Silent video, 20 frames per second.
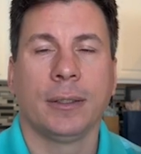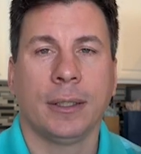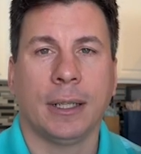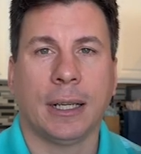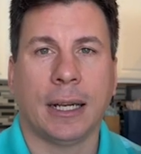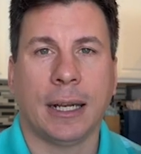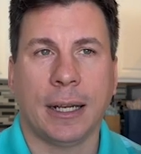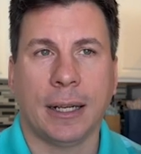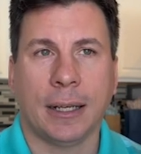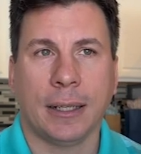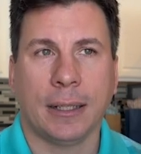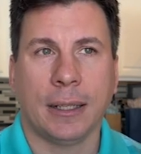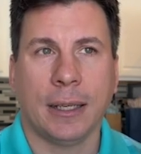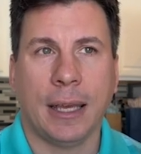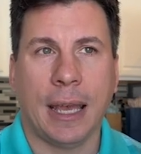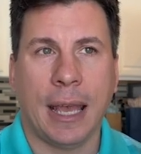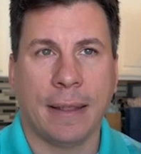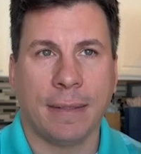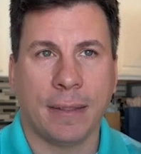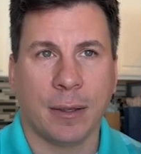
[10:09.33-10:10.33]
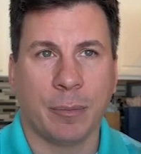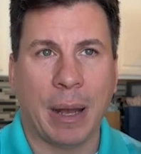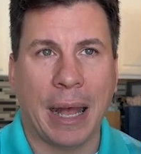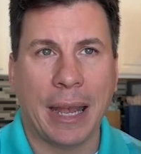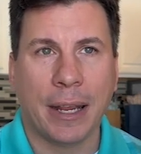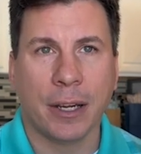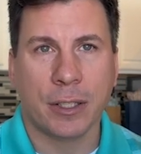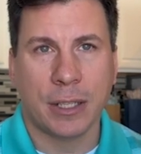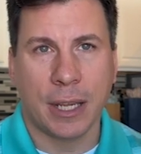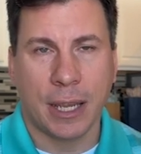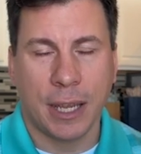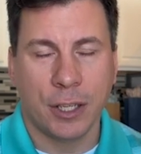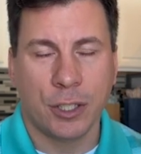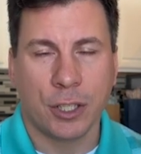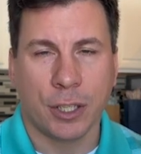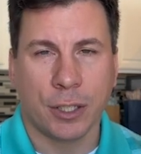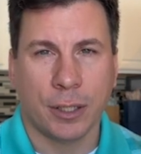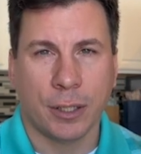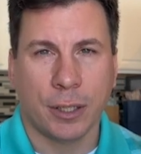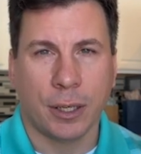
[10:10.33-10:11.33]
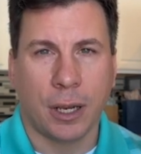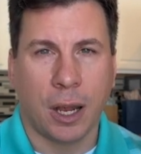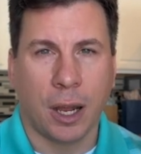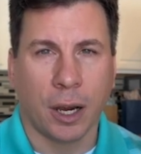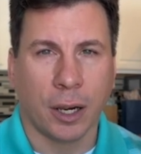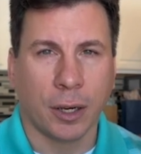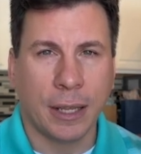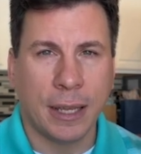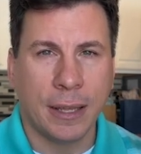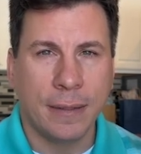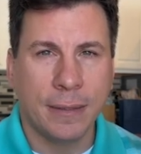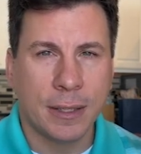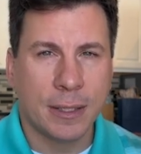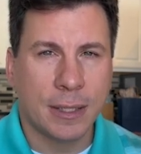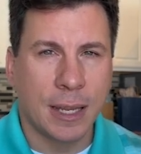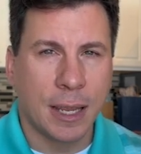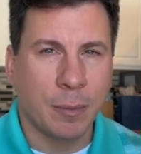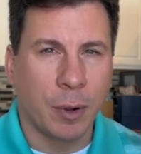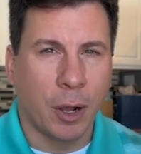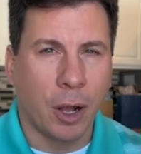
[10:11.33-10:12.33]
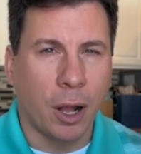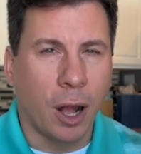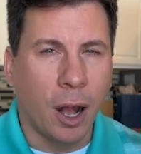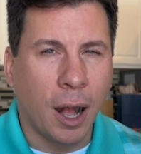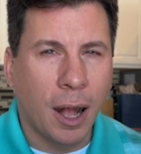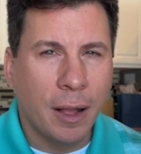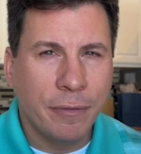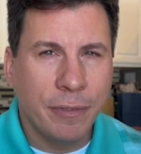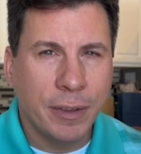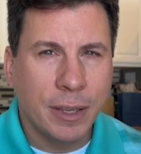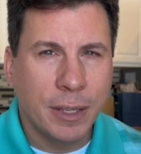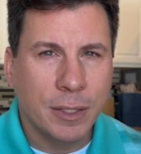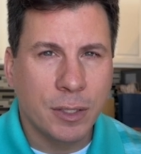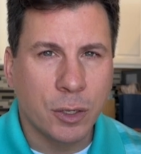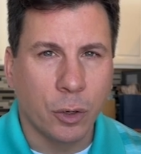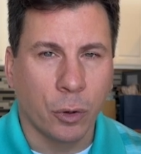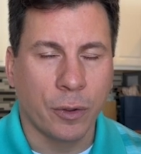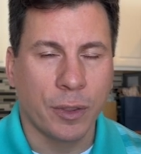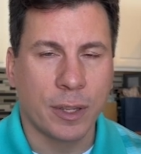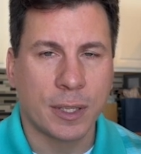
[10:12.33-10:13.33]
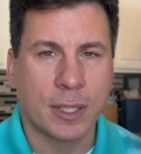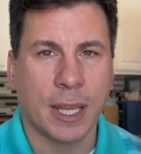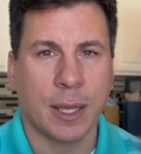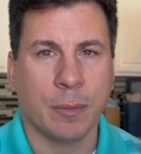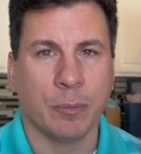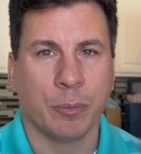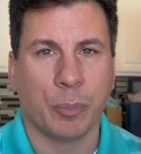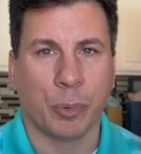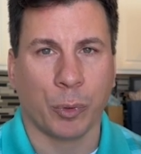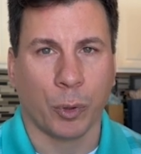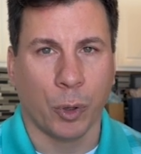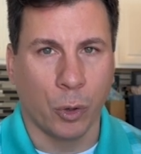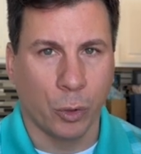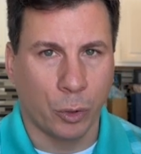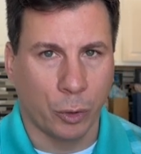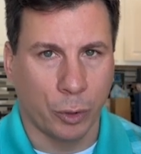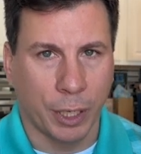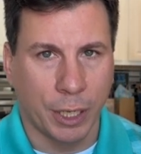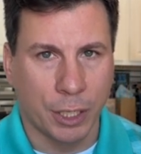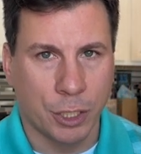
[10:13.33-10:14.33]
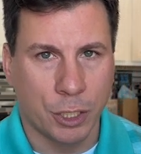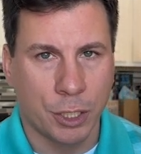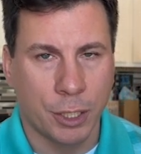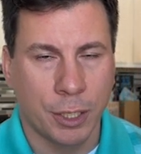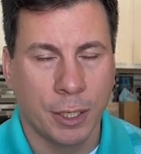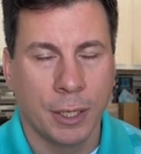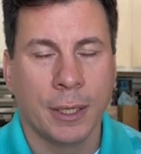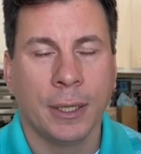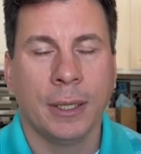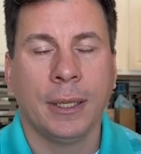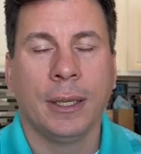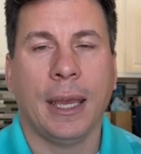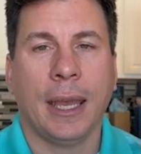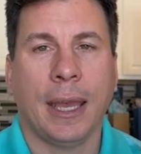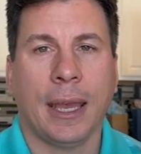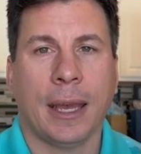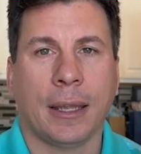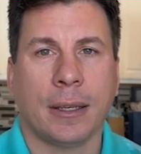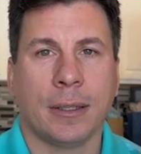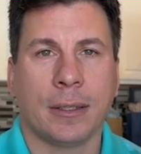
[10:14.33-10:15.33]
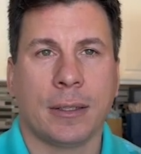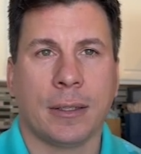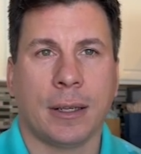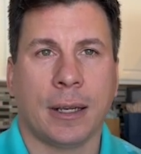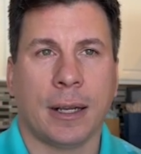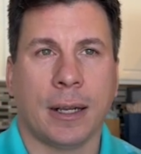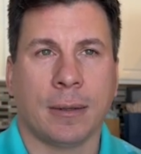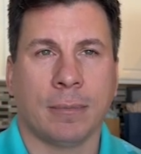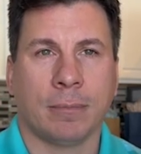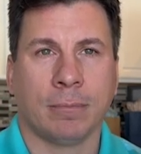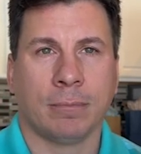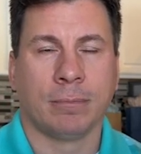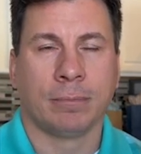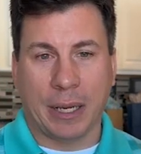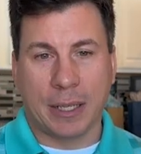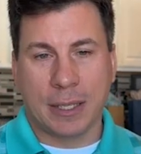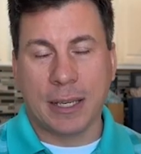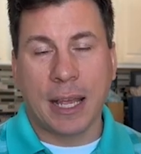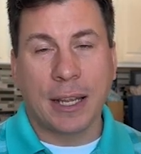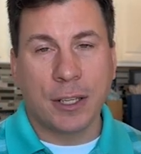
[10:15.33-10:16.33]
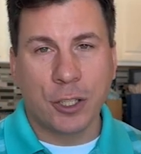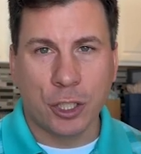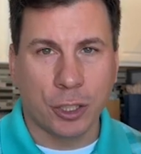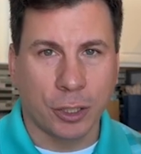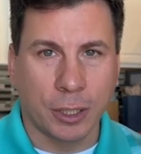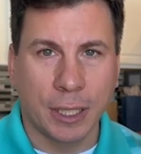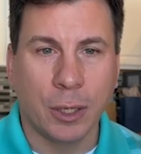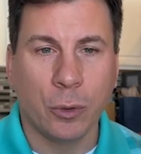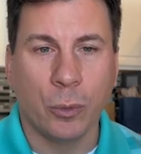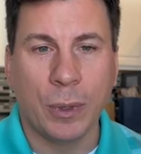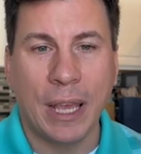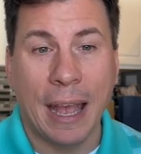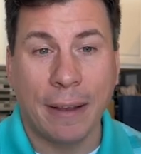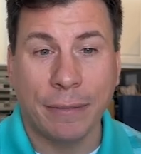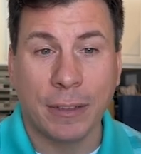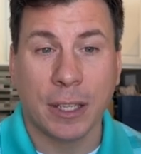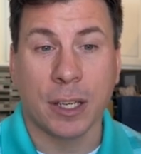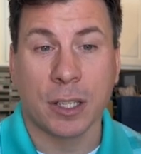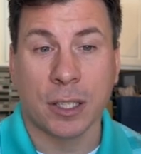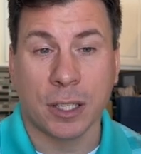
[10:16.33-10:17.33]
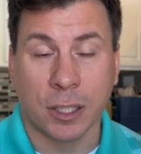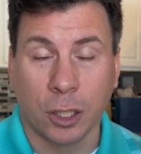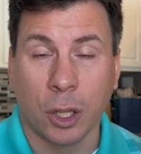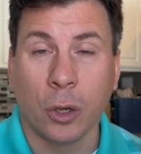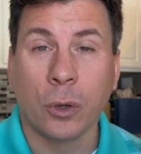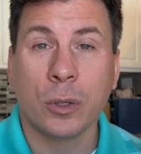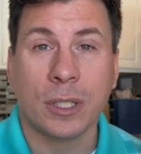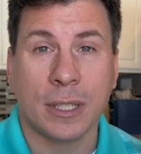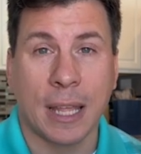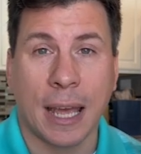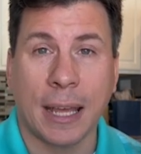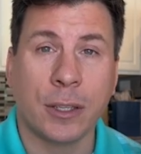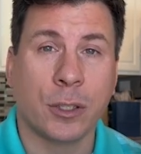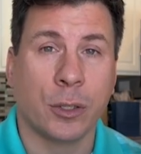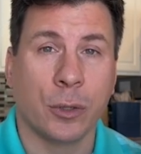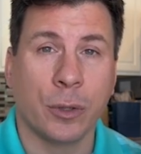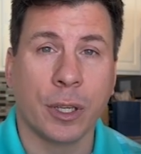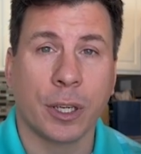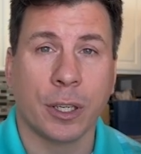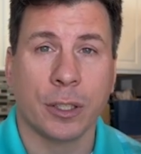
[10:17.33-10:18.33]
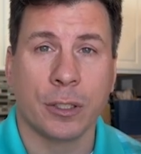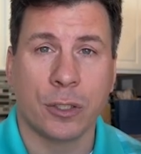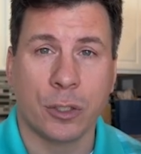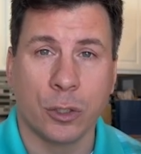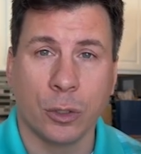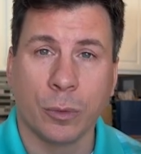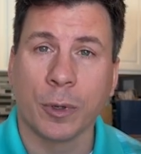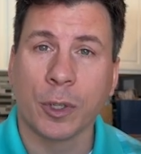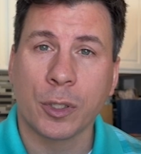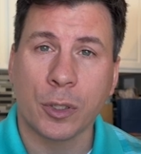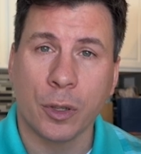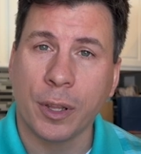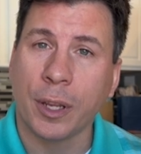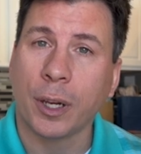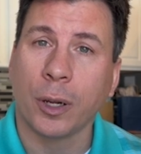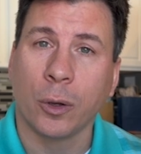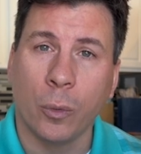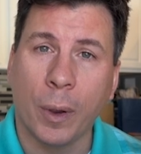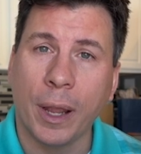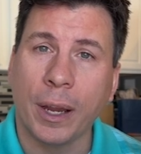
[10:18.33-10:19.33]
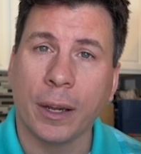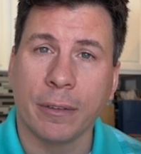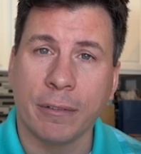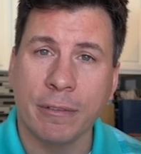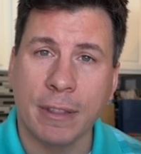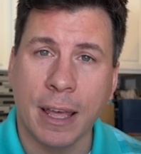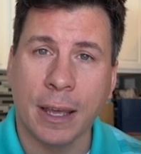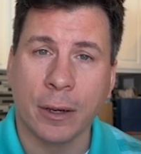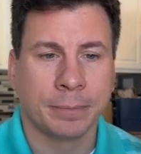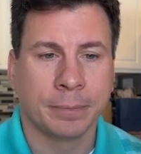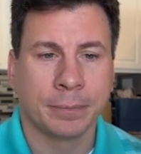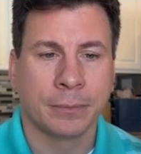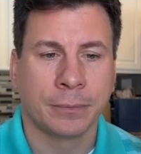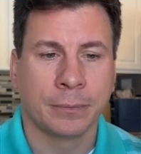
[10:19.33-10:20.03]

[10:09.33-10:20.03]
and the buyer's agent are in the same office or the same brokerage, and essentially we have to disclose that to the consumer so they're aware of that.